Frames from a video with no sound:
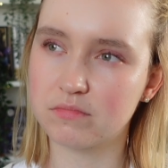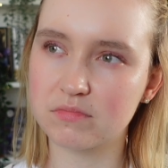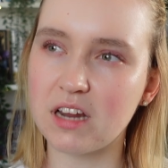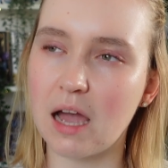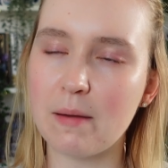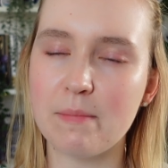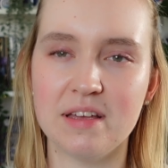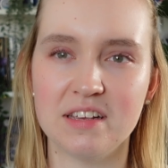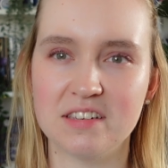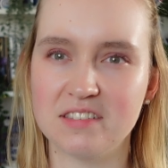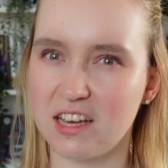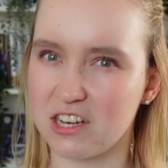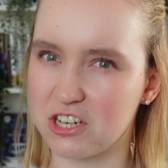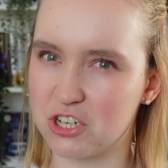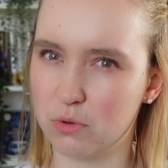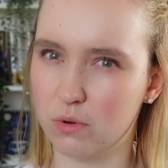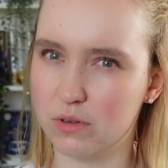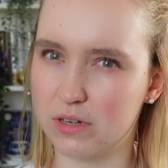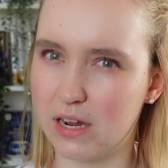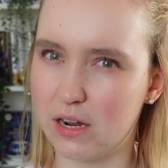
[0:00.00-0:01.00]
I'm
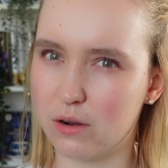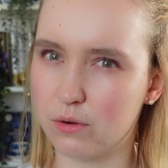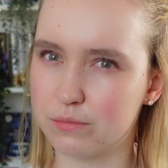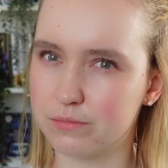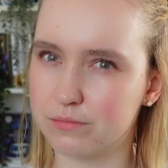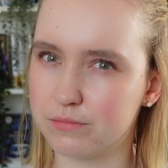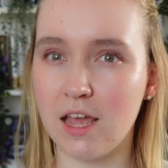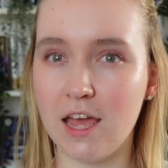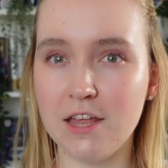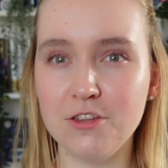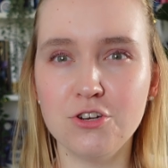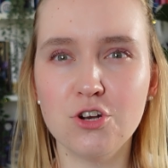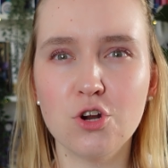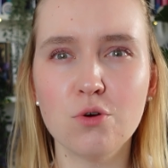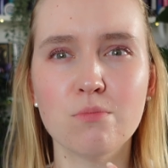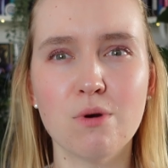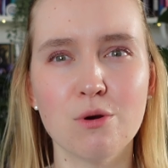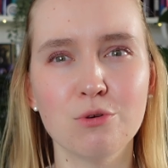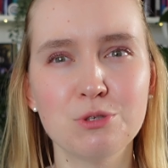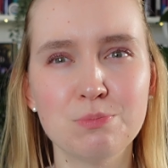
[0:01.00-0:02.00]
asexual now. And you know,
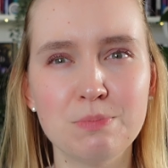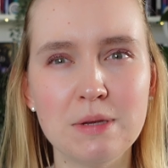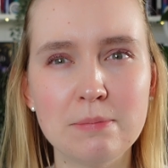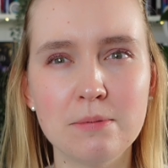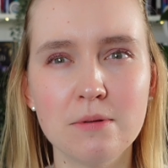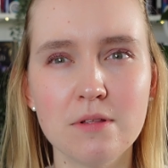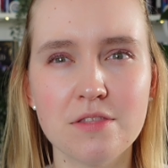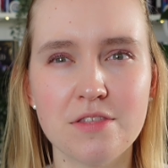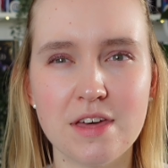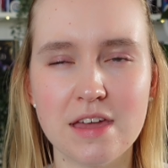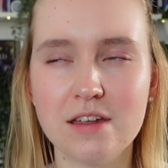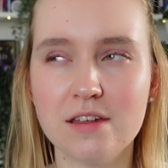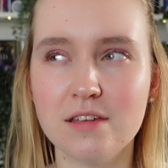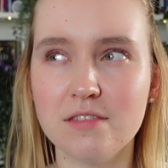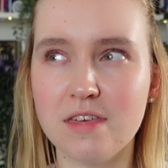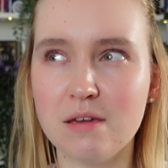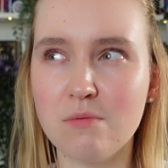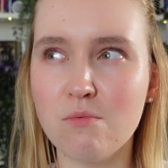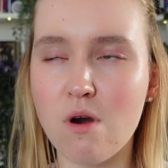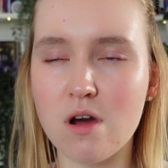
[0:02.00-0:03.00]
most people,
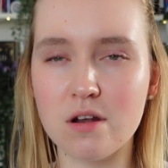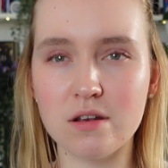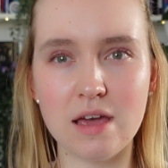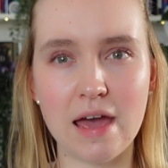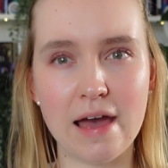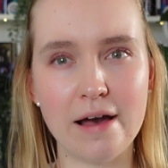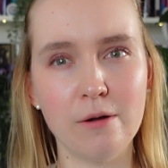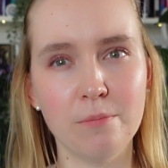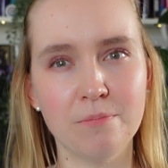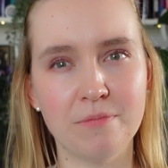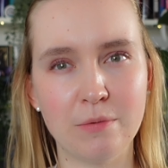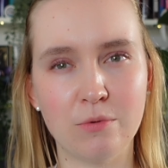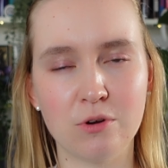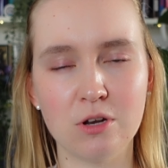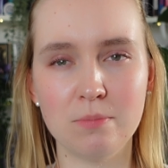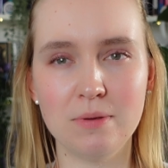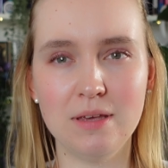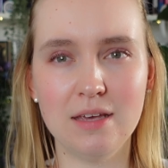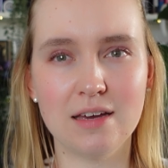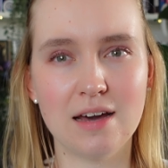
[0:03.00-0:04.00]
they want to help, they
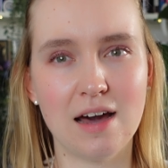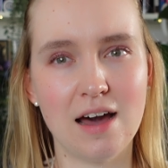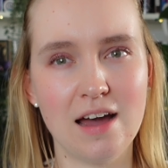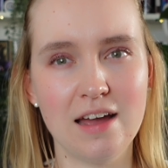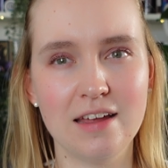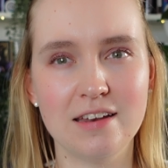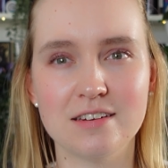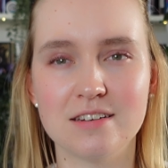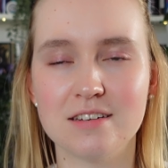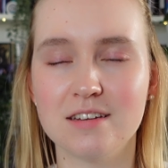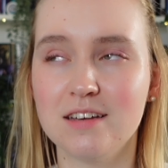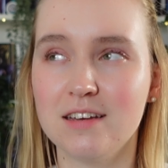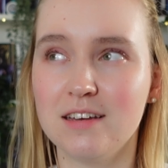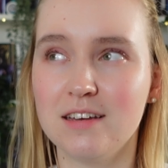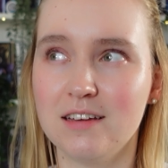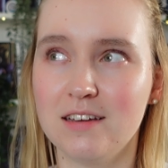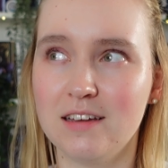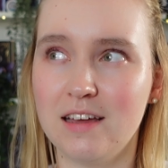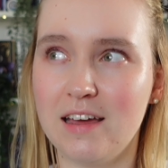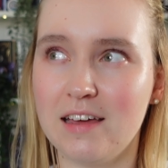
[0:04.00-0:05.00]
want to be kind,
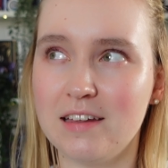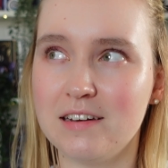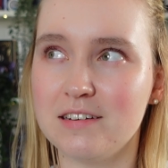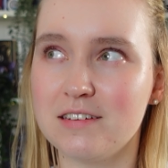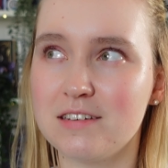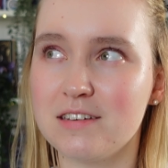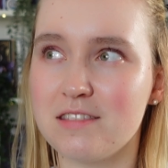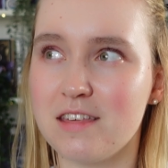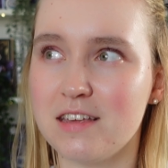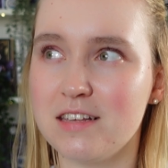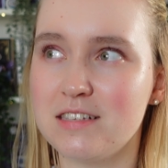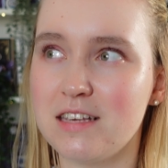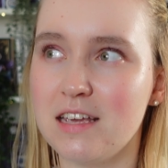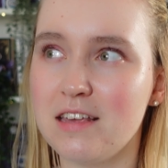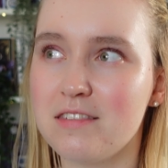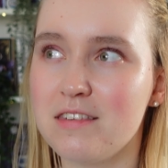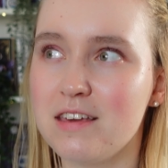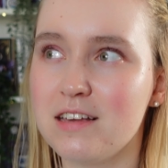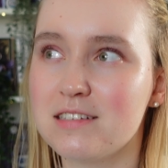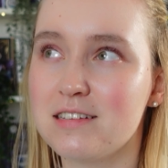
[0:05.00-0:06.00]
and they say
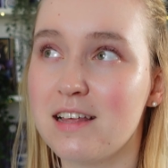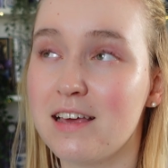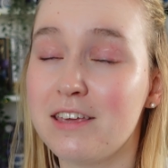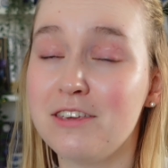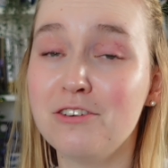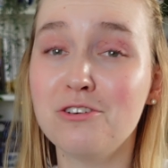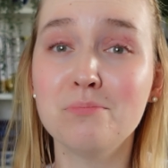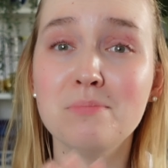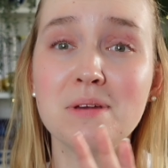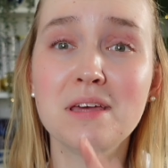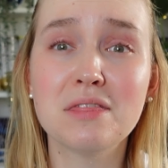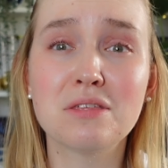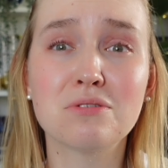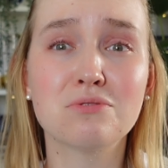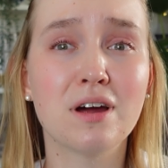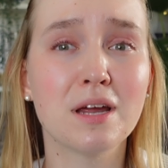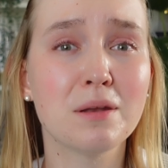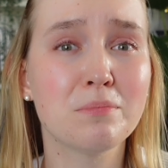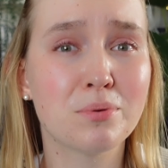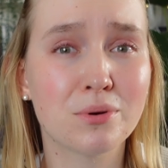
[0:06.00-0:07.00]
things like, you'll meet the
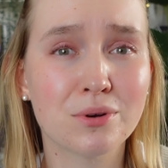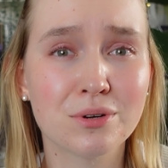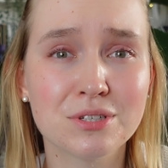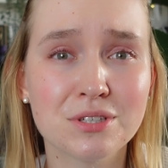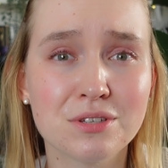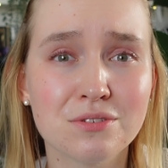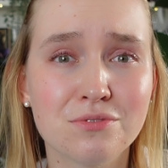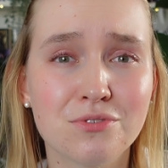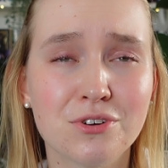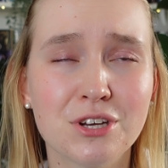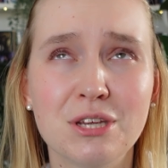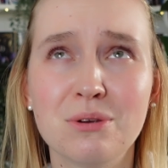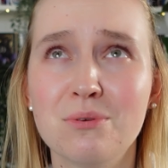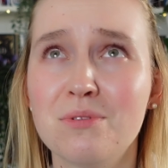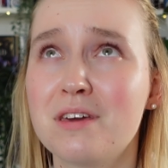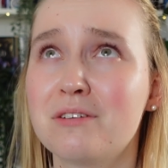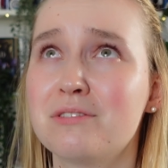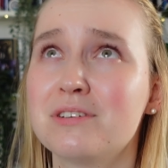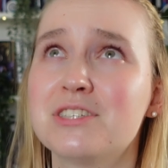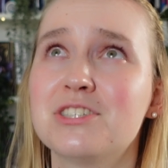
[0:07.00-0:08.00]
right person for you.
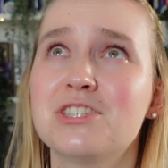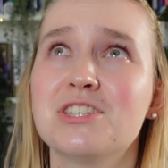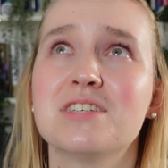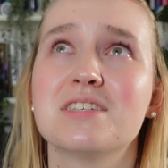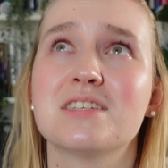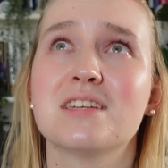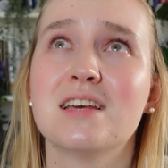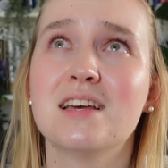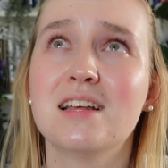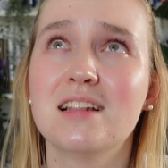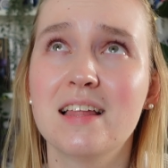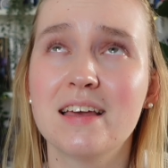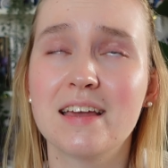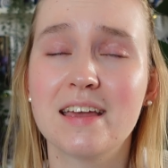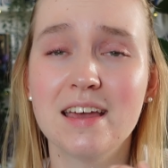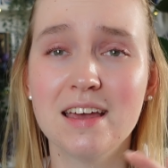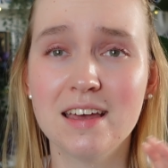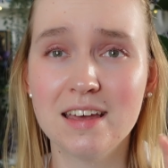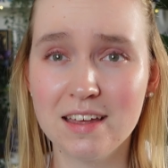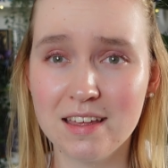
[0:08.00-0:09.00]
There is just,
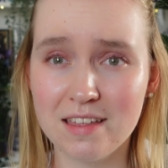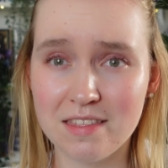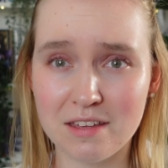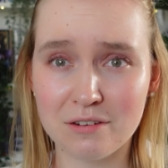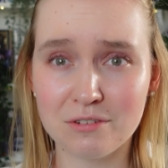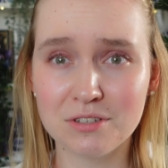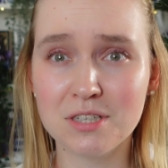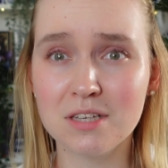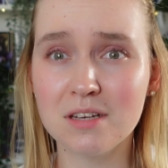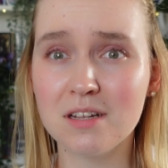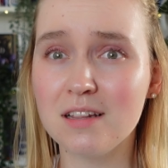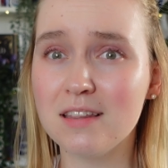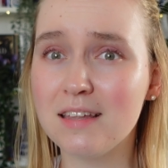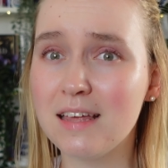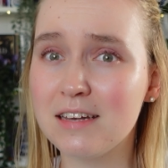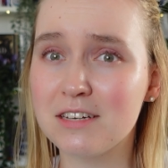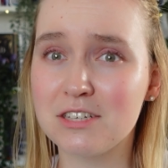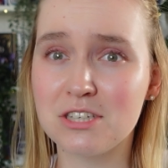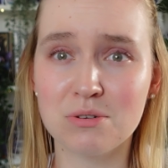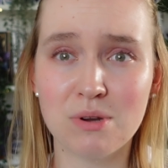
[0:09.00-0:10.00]
like, there is a
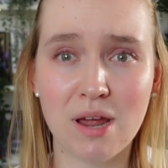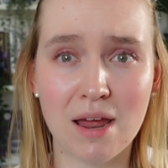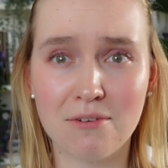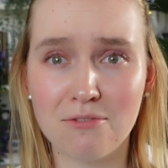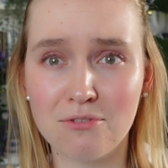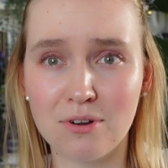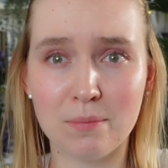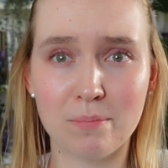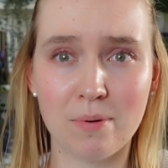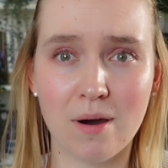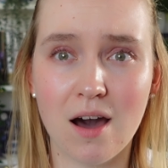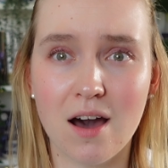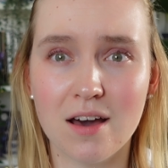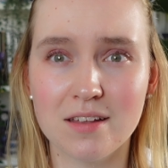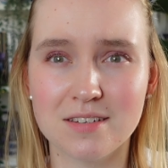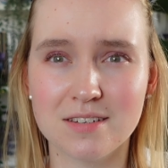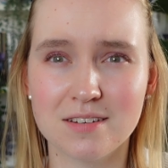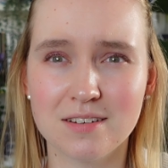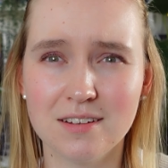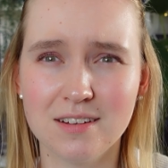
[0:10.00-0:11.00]
lid to every
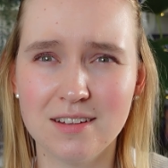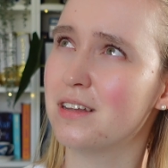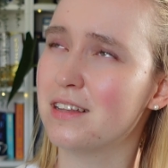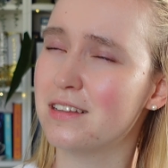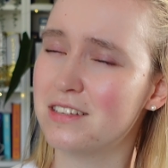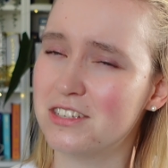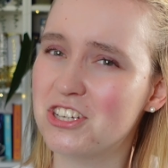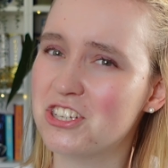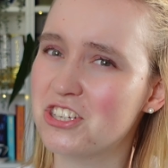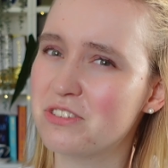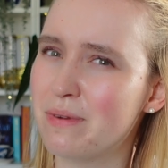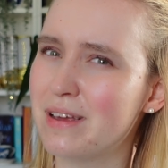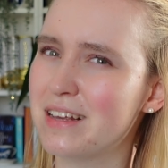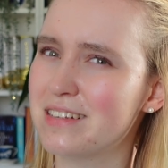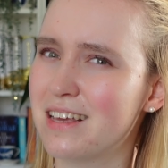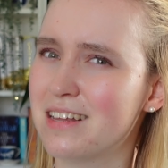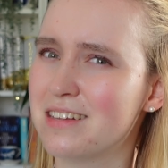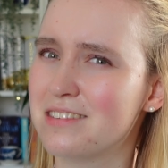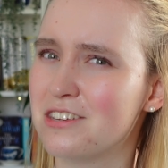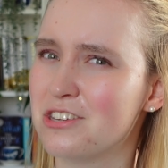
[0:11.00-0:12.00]
pot. It just makes
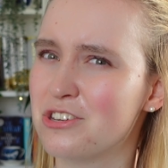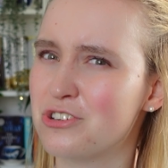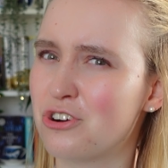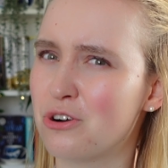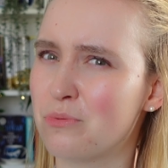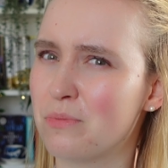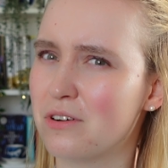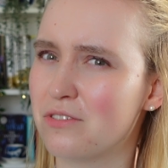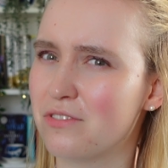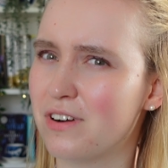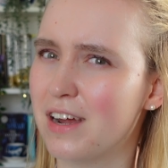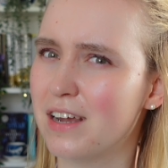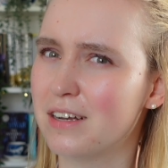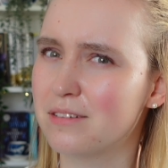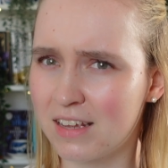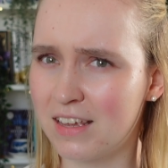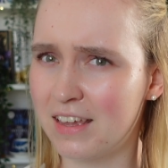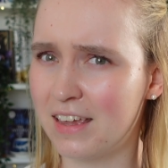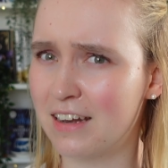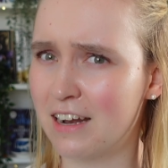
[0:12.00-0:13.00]
sense in German, right?
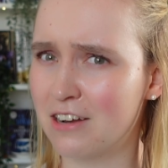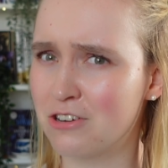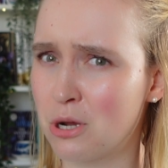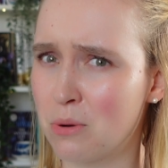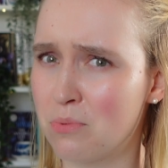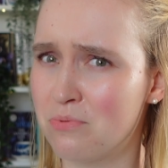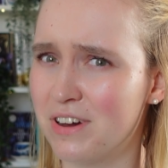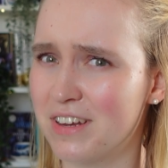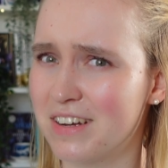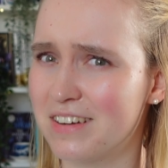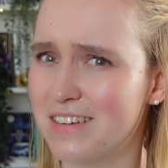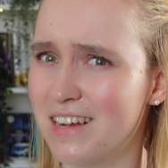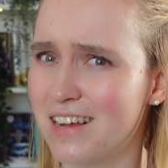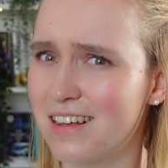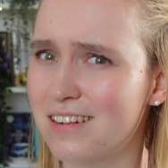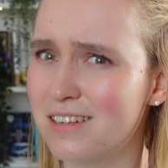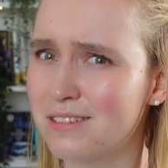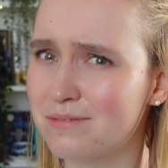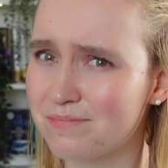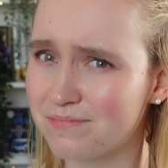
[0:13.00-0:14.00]
Jeder Topf hat einen
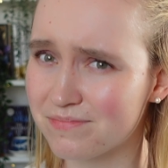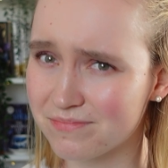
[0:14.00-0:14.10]
Deckel.